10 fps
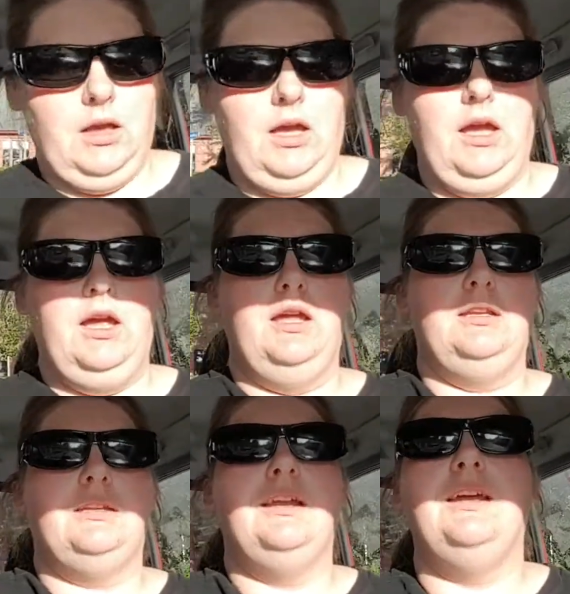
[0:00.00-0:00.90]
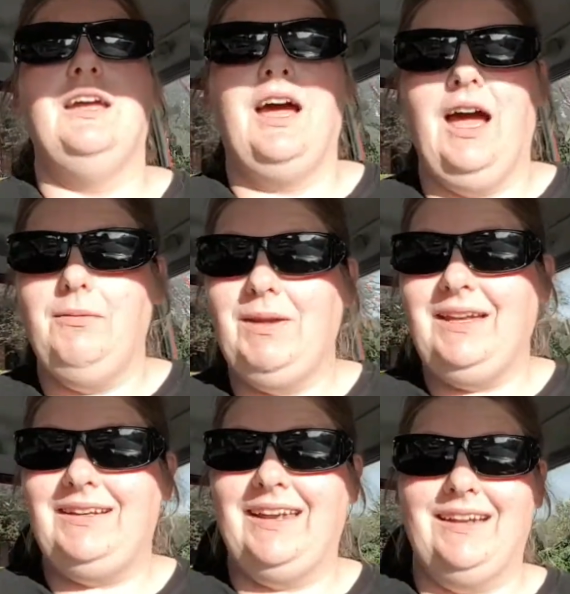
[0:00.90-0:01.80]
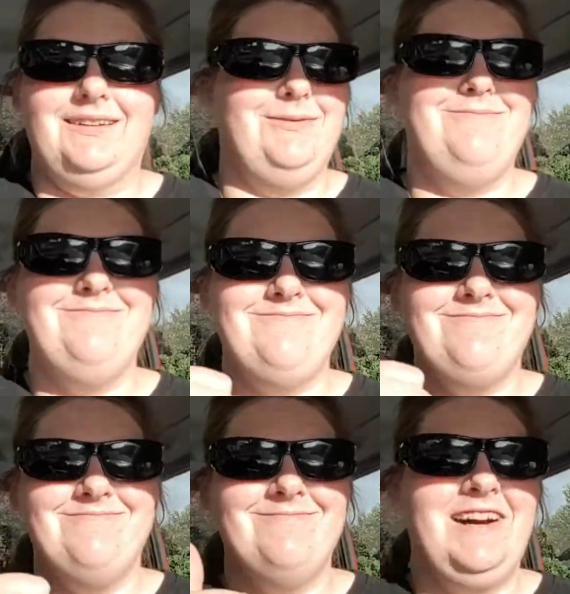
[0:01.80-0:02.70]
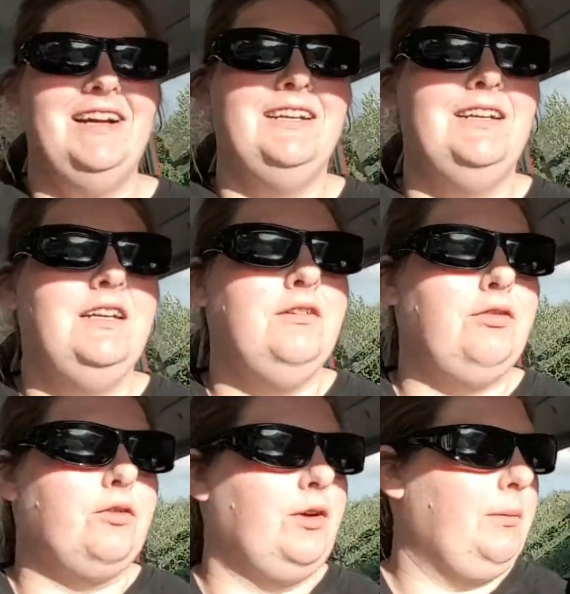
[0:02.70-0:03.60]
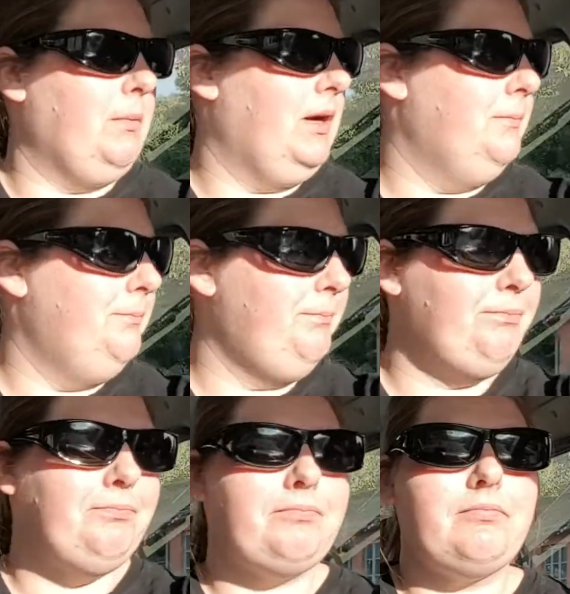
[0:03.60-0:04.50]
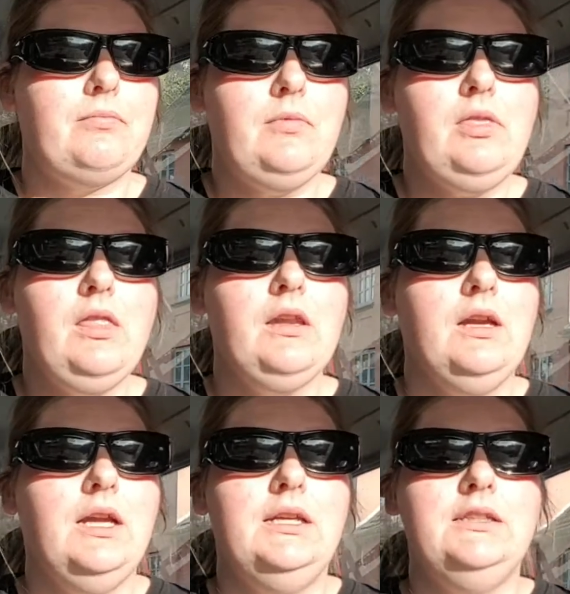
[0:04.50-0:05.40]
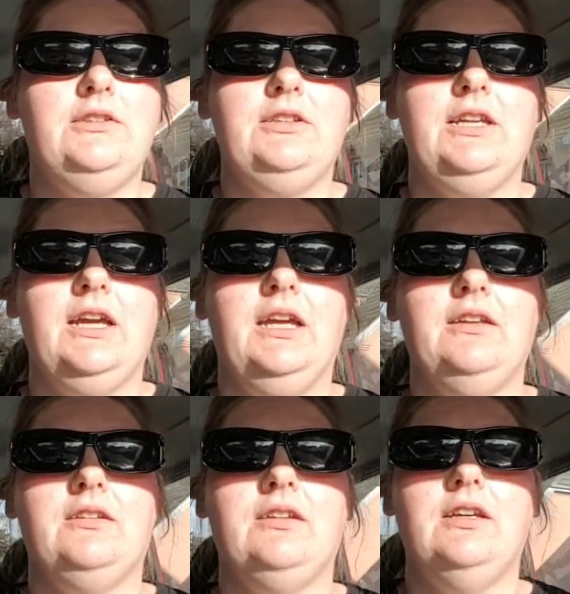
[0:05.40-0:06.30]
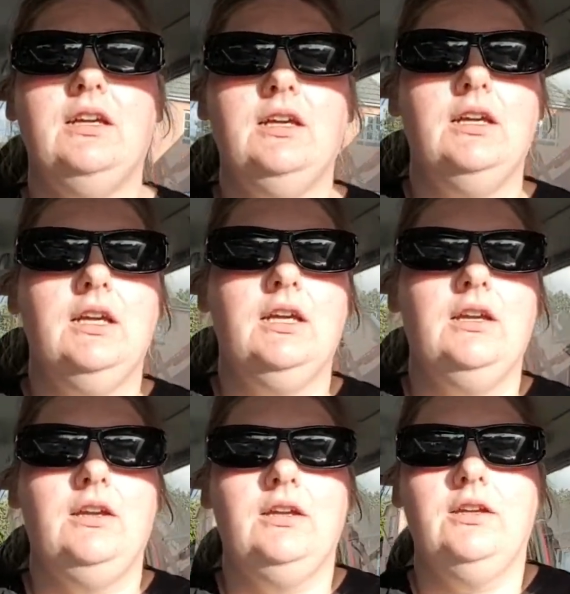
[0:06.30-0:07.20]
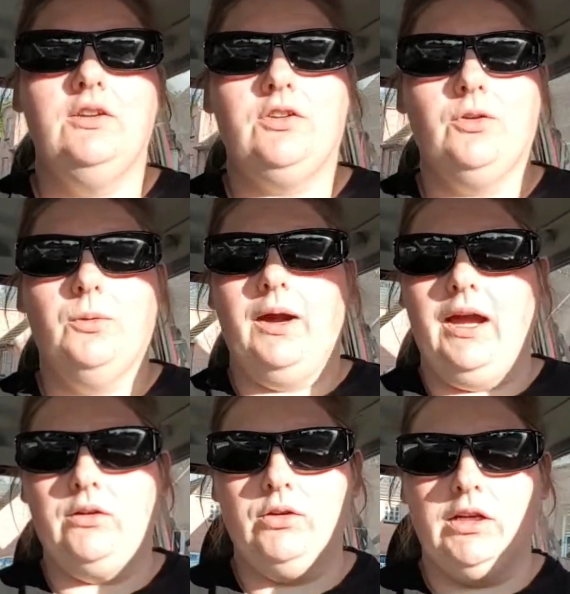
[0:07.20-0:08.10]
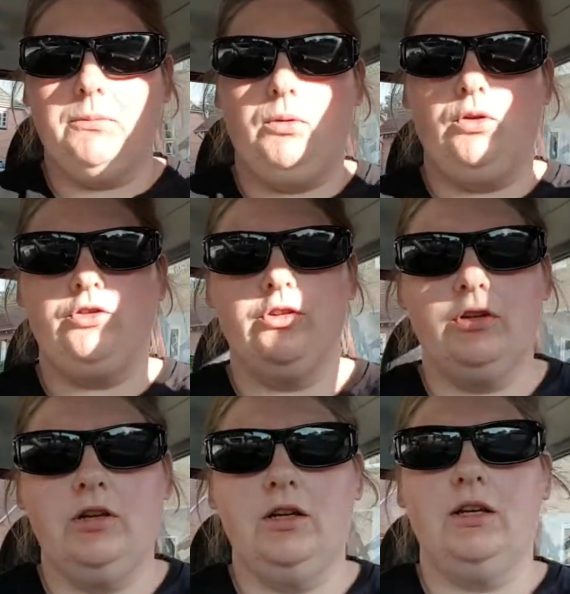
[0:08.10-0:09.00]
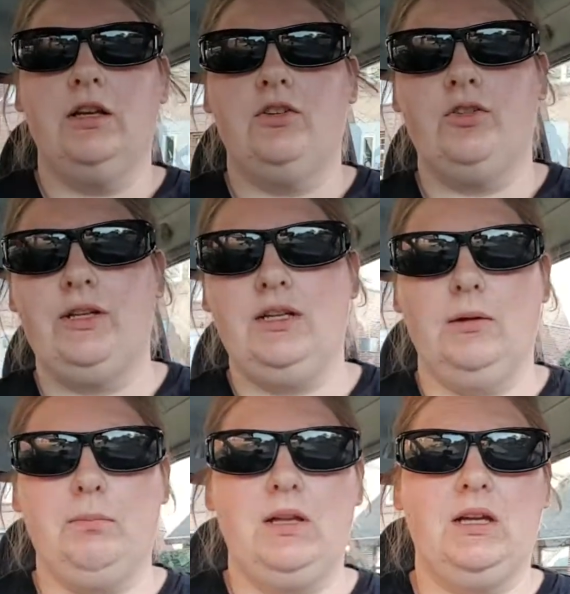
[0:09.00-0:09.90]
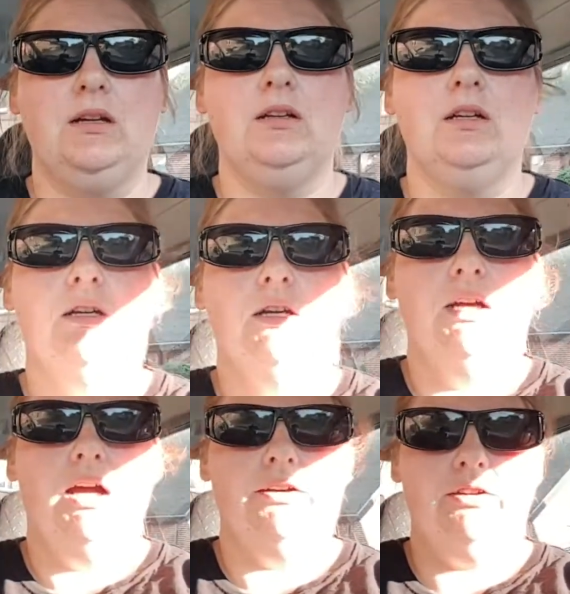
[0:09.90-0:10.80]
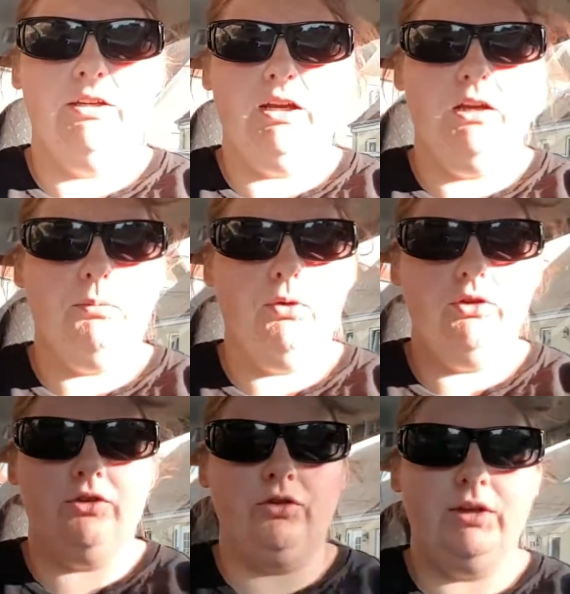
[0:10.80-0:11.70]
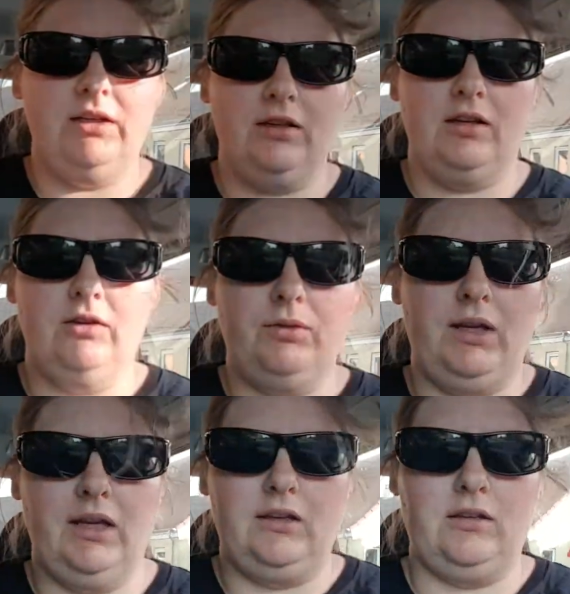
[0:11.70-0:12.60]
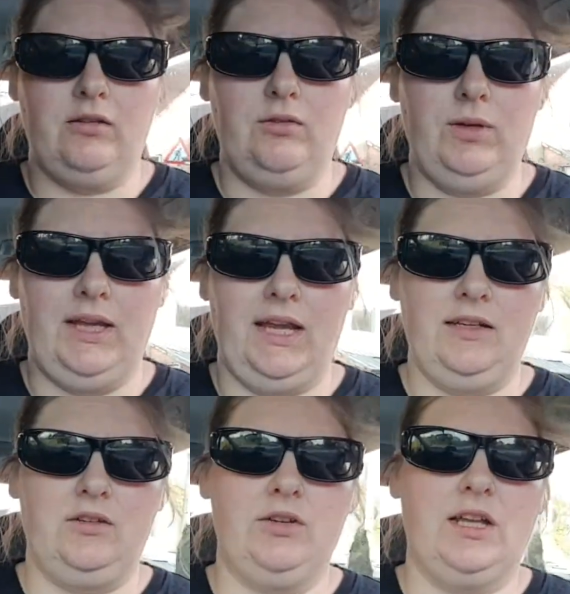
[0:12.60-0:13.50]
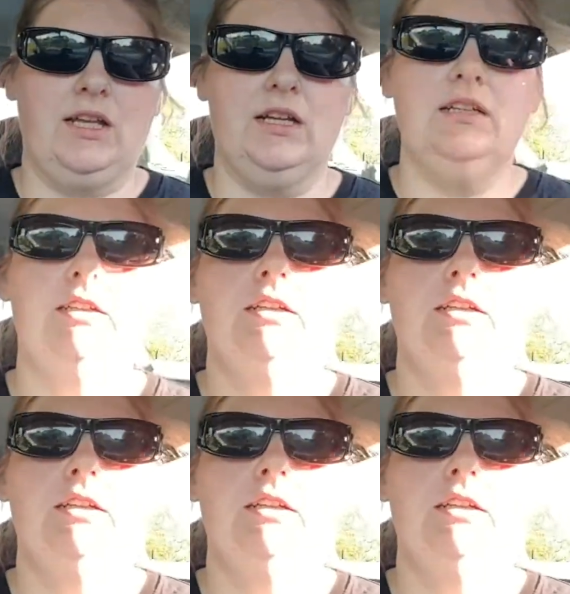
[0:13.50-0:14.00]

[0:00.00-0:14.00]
and I made that for grandma and she has so I could get a portion to eat up there and she got a portion to eat so we eat we ate together